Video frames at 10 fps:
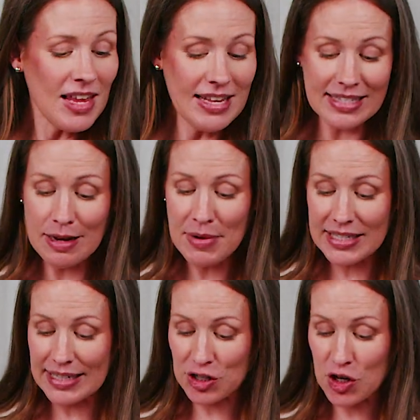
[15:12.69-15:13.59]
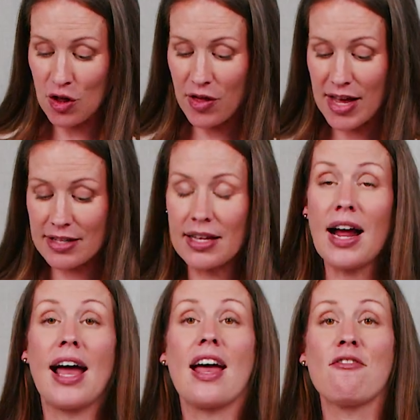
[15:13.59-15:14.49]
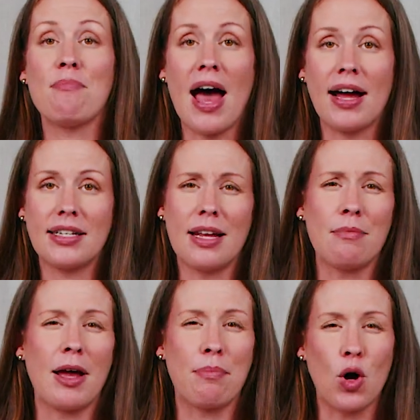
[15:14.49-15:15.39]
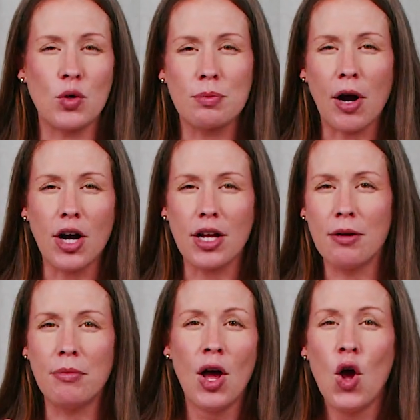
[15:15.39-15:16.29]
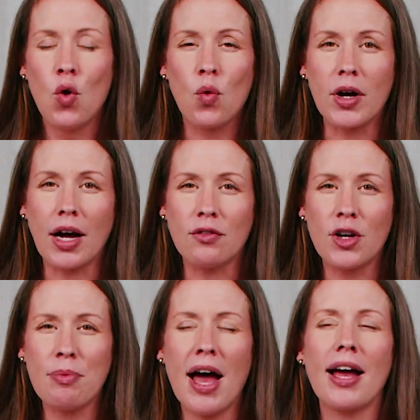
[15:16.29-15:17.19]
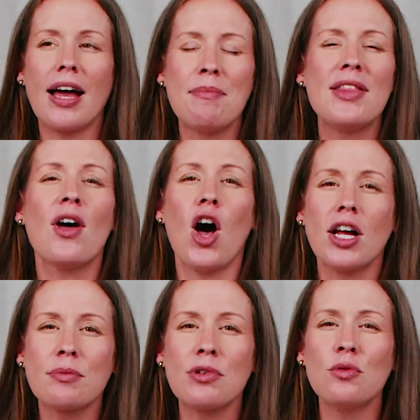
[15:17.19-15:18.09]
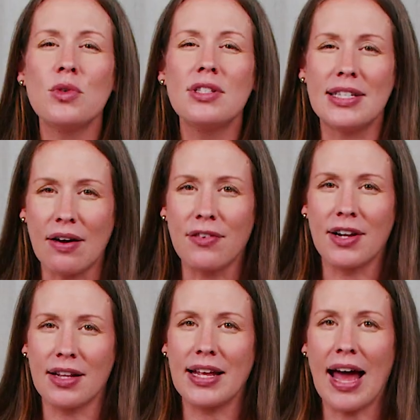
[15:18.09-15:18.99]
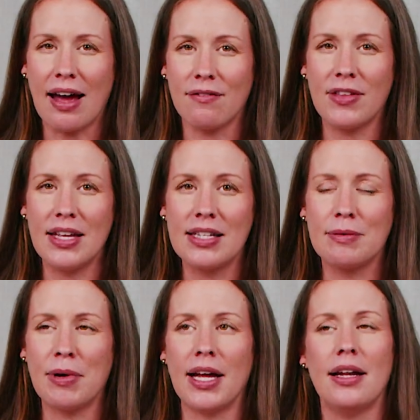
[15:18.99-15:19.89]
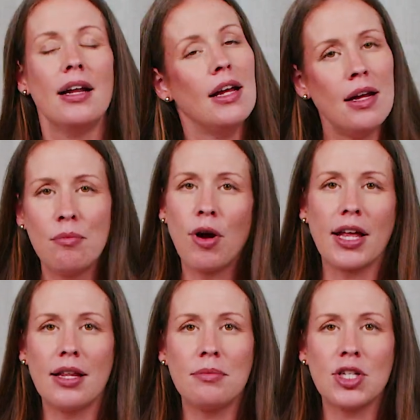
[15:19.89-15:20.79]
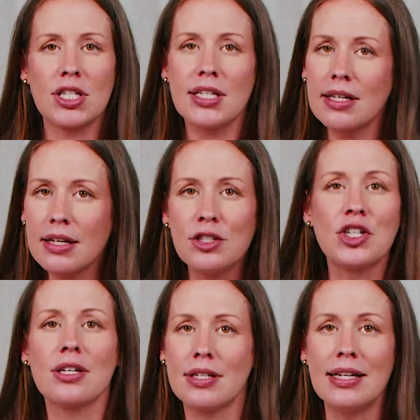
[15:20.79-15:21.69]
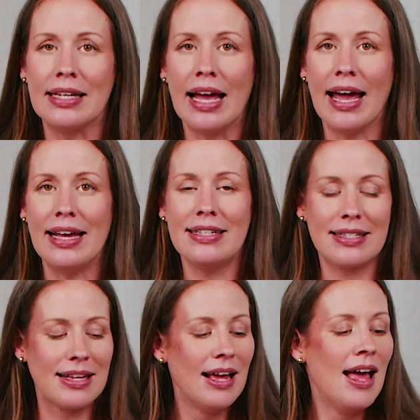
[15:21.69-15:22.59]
Some additional things that I have packed in my postpartum recovery pack. I mean, the hospital will definitely have these, but bring them just in case.